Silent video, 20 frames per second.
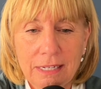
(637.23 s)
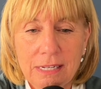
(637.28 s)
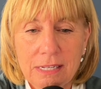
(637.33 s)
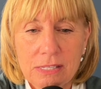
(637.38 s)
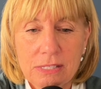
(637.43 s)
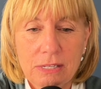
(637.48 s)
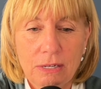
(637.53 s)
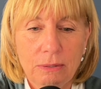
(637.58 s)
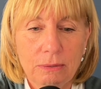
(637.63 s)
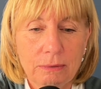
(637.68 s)

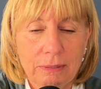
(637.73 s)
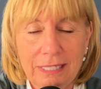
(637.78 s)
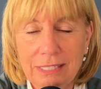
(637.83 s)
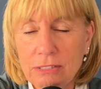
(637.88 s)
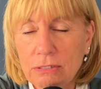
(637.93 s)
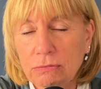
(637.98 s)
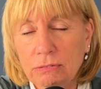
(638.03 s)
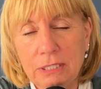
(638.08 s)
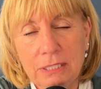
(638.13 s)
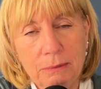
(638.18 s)
So
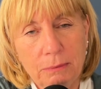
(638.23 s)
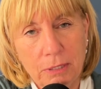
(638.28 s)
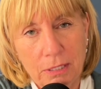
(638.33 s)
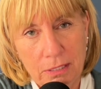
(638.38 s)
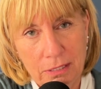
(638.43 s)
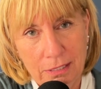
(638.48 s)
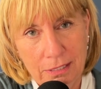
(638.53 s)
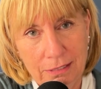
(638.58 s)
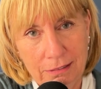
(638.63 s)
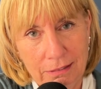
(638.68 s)
it's really
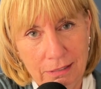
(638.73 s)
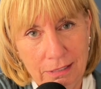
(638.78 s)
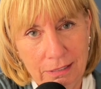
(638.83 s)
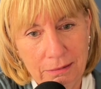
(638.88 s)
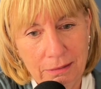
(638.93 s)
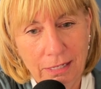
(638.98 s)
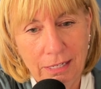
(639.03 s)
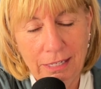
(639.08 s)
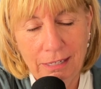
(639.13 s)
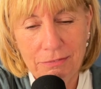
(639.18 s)
worth it,
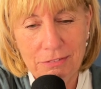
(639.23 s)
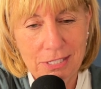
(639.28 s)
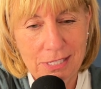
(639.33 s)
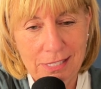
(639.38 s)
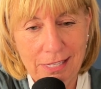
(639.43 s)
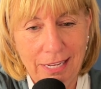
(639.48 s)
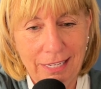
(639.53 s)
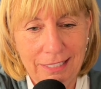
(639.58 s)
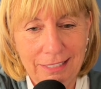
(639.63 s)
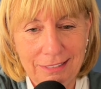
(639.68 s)
I have to
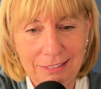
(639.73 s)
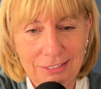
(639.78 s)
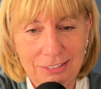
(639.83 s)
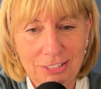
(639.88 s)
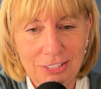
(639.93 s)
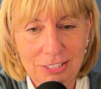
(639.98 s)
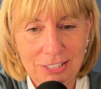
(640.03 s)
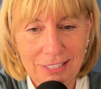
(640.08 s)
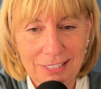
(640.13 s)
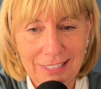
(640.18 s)
say.
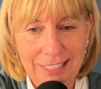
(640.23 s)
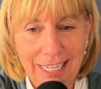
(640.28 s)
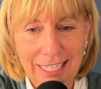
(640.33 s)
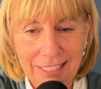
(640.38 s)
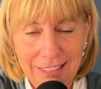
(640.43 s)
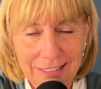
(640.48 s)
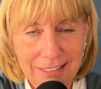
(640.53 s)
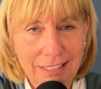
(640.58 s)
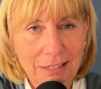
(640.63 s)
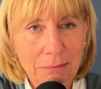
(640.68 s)
Just
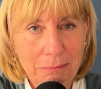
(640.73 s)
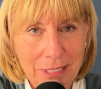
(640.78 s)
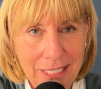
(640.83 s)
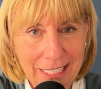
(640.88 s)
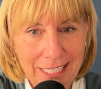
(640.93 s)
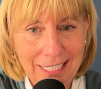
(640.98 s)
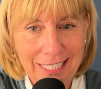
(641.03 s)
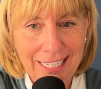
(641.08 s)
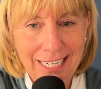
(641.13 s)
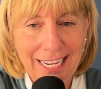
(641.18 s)
take a
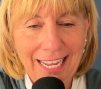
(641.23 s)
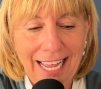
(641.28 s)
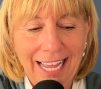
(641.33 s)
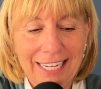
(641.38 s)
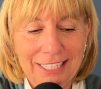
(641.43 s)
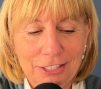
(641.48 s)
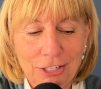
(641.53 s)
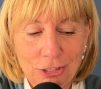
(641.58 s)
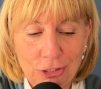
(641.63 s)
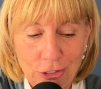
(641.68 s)
minute
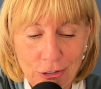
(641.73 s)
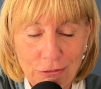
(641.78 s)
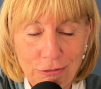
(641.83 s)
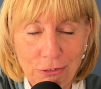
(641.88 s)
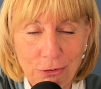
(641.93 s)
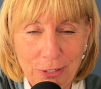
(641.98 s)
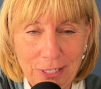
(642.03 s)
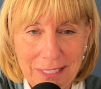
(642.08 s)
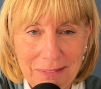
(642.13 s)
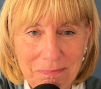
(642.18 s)
and look
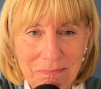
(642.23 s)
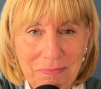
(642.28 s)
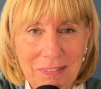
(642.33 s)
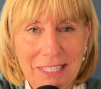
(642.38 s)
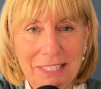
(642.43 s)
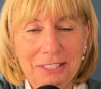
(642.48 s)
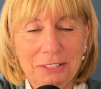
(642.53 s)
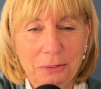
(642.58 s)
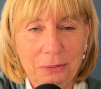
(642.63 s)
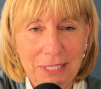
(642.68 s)
for it.
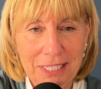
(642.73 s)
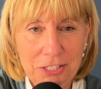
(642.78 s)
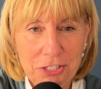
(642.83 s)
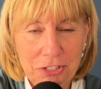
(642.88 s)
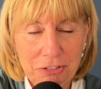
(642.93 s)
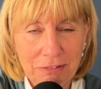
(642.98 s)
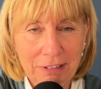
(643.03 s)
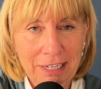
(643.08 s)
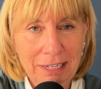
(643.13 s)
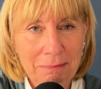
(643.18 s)
Go to
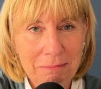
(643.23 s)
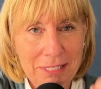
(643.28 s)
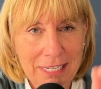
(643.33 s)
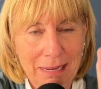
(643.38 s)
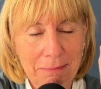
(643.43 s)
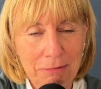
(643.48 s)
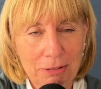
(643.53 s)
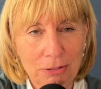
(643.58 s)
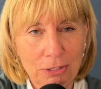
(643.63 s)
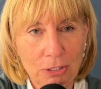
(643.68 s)
Instagram,
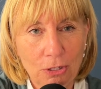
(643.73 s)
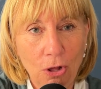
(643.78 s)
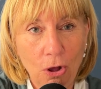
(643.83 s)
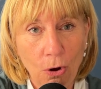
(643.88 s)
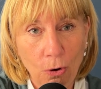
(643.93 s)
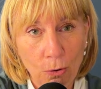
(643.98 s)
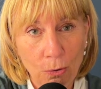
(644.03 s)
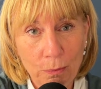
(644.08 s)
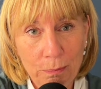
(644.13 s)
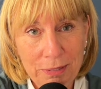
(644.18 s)
tap the little
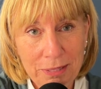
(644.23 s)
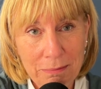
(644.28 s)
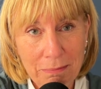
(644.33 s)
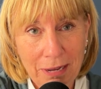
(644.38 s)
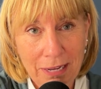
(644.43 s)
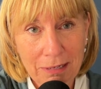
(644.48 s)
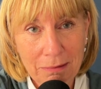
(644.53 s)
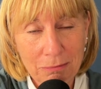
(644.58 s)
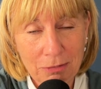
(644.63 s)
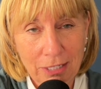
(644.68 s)
home in the
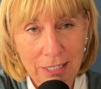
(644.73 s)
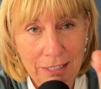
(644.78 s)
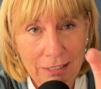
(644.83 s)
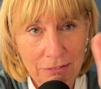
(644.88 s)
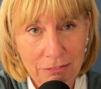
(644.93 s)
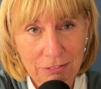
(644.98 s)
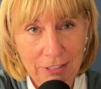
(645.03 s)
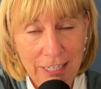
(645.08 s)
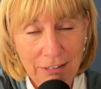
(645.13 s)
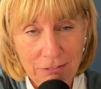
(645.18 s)
bottom
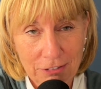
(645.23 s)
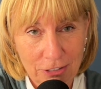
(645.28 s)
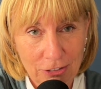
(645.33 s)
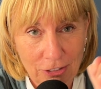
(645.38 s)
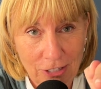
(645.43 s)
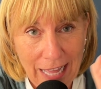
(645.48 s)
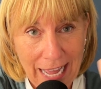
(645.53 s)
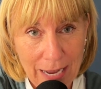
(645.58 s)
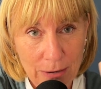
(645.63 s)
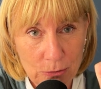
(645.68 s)
left, the
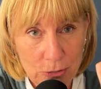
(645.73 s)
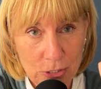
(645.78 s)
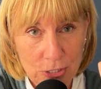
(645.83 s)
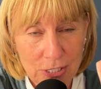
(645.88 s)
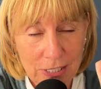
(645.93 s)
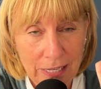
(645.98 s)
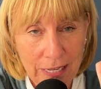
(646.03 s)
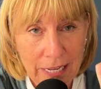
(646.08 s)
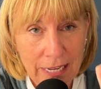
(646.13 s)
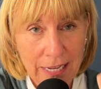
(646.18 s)
little
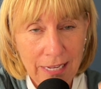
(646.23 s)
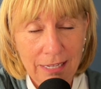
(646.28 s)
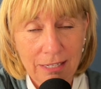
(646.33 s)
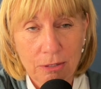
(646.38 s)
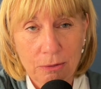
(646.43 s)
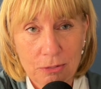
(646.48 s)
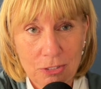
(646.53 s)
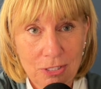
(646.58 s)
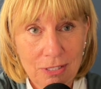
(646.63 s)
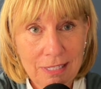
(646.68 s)
house,
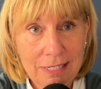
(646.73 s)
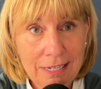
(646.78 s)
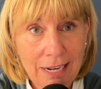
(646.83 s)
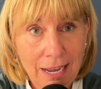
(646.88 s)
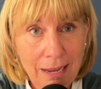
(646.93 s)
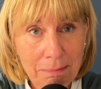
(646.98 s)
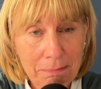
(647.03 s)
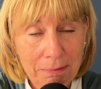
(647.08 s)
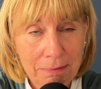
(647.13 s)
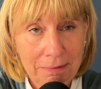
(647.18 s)
go to the
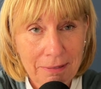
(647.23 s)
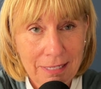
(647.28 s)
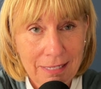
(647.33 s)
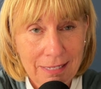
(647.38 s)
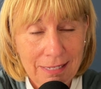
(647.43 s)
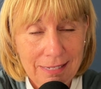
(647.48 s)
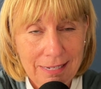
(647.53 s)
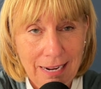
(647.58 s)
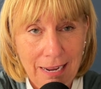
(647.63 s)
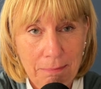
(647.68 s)
top,
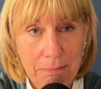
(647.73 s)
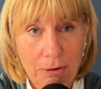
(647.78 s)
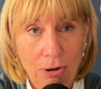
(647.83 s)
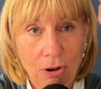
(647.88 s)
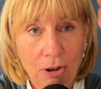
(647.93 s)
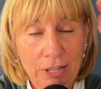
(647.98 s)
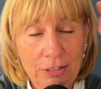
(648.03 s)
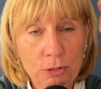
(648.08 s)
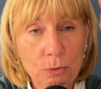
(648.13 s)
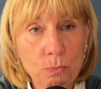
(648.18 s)
tap
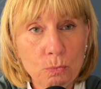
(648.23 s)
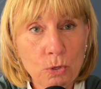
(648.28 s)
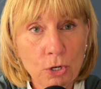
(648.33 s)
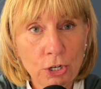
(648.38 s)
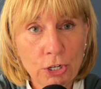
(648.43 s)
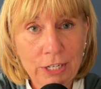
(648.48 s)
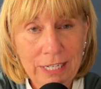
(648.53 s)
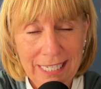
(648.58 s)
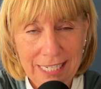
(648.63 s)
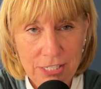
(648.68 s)
on the
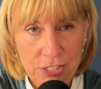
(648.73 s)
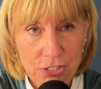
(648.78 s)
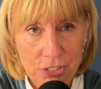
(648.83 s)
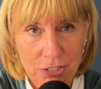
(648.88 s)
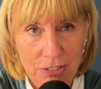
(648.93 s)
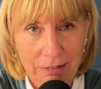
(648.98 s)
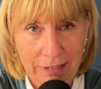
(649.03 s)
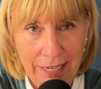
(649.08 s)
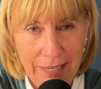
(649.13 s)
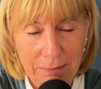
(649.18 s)
word
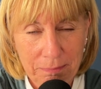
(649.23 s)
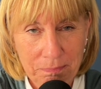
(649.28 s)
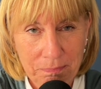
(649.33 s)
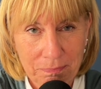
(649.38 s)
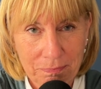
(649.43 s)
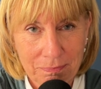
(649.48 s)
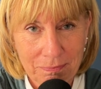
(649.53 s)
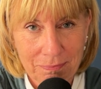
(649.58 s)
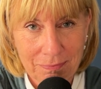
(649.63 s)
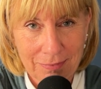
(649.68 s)
Instagram.
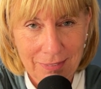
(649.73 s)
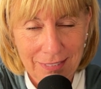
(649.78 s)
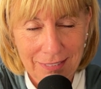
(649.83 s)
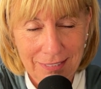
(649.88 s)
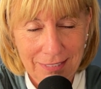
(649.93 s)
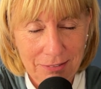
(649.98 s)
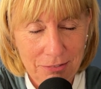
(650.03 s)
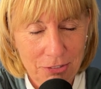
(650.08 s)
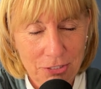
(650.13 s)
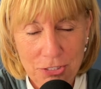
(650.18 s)

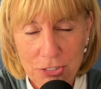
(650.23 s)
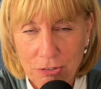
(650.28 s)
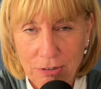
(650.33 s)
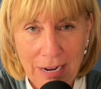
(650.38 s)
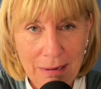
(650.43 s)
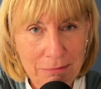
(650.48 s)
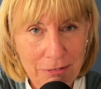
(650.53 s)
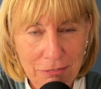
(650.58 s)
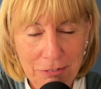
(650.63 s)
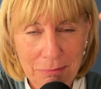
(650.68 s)
I'm going to
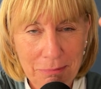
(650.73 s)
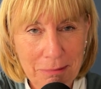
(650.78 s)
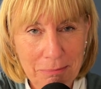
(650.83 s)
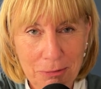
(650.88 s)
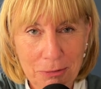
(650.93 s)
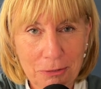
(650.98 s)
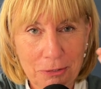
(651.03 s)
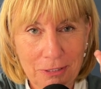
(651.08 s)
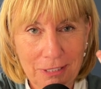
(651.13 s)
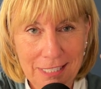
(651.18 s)
describe it for the
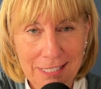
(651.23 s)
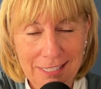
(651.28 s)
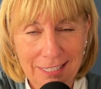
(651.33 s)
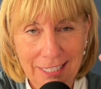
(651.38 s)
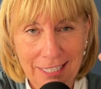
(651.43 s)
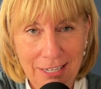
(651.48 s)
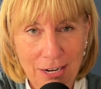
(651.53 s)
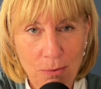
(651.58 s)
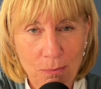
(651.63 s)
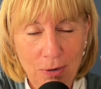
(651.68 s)
people who are
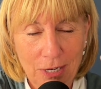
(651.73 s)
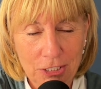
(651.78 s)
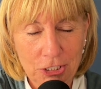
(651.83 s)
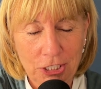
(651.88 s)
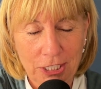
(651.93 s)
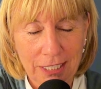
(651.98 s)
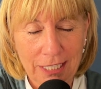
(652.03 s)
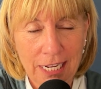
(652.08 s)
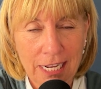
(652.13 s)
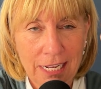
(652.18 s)
listening and not
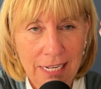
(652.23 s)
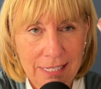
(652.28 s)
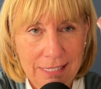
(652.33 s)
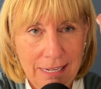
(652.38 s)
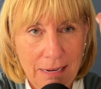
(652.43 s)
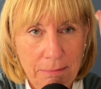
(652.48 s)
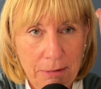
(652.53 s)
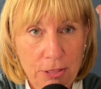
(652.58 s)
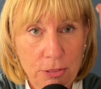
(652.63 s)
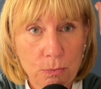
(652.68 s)
watching.
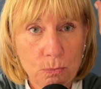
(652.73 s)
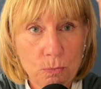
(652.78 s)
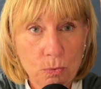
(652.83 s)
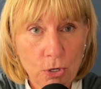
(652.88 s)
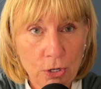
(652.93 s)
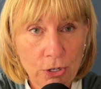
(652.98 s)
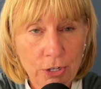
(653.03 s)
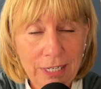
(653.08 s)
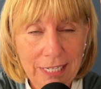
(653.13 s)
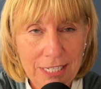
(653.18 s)
Tap on the
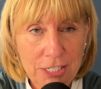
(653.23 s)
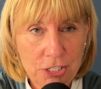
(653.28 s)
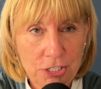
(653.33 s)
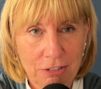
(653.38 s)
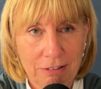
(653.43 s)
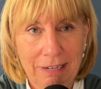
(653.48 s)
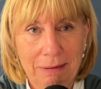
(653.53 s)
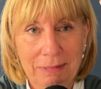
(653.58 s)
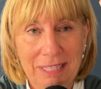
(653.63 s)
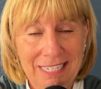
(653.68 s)
word
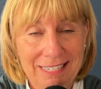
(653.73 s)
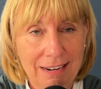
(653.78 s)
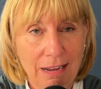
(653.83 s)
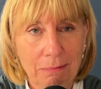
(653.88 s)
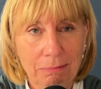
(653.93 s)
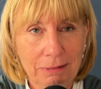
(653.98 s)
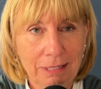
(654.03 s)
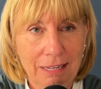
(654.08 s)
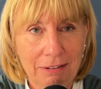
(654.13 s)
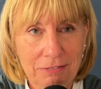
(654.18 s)
Instagram in the
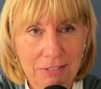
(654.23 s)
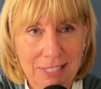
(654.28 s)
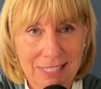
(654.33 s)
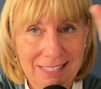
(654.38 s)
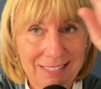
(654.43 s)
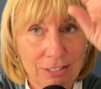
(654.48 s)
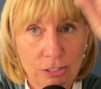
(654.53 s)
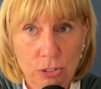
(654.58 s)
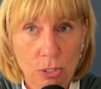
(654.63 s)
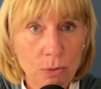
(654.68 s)
top left.
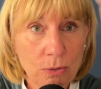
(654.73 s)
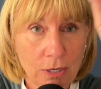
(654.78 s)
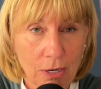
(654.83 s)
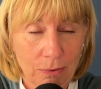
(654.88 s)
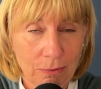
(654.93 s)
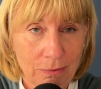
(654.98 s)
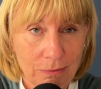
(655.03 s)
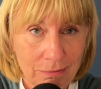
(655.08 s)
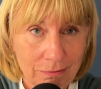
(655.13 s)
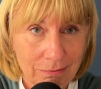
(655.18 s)
It's the
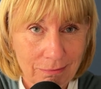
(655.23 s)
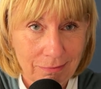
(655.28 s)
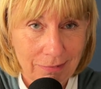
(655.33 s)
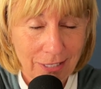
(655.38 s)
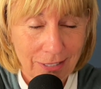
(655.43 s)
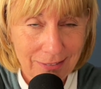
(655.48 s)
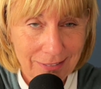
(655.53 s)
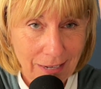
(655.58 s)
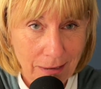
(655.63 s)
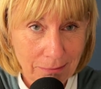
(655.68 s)
logo,
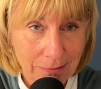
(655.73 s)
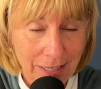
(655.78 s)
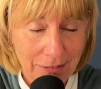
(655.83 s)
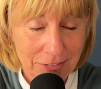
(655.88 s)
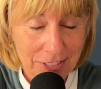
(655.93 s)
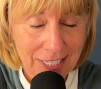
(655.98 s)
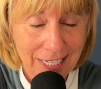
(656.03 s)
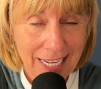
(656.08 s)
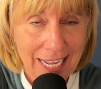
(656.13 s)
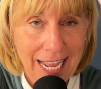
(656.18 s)
top
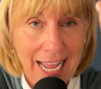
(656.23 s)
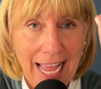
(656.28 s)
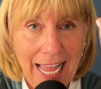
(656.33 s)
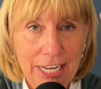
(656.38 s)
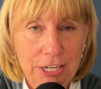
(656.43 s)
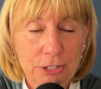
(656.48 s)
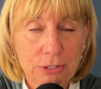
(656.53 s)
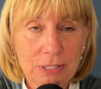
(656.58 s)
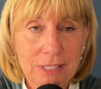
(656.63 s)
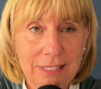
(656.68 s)
left,
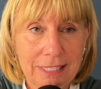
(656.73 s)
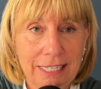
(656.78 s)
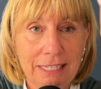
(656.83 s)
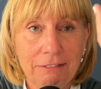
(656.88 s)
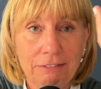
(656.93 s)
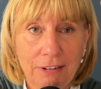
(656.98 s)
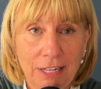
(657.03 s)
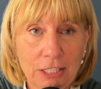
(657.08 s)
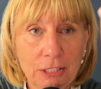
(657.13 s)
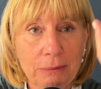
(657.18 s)
and you'll see
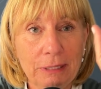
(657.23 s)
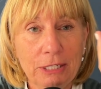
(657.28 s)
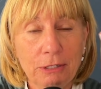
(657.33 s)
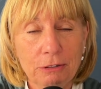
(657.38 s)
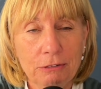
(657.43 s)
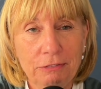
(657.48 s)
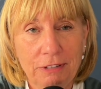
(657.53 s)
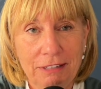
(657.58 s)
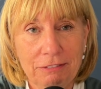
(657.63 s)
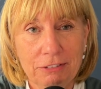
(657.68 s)
following
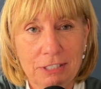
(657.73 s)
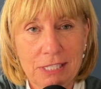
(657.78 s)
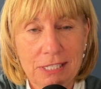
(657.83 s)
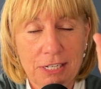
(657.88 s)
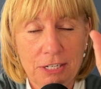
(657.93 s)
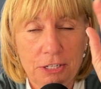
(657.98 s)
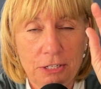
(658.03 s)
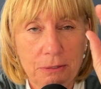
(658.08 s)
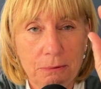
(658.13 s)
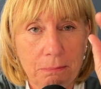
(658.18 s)
or favorites,
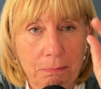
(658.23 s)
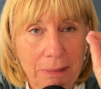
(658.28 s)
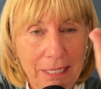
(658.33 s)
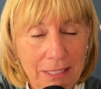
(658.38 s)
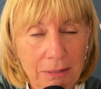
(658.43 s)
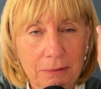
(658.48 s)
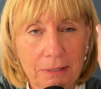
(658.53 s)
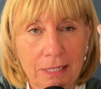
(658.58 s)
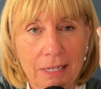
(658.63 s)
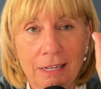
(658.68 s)
and you
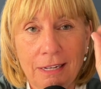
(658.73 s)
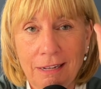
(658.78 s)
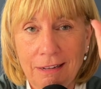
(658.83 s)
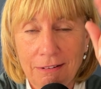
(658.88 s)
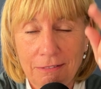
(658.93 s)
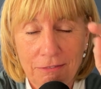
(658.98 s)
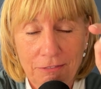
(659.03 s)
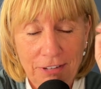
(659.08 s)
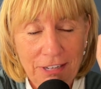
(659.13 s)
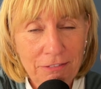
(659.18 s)
pick
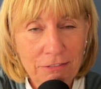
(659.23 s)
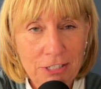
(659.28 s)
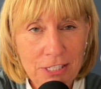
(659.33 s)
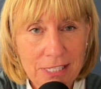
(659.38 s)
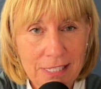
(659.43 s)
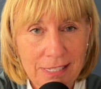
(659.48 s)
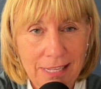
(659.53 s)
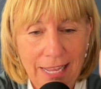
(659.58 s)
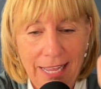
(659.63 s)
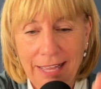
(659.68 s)

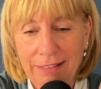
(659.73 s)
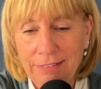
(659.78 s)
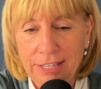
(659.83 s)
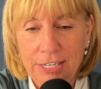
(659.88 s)
favorites, and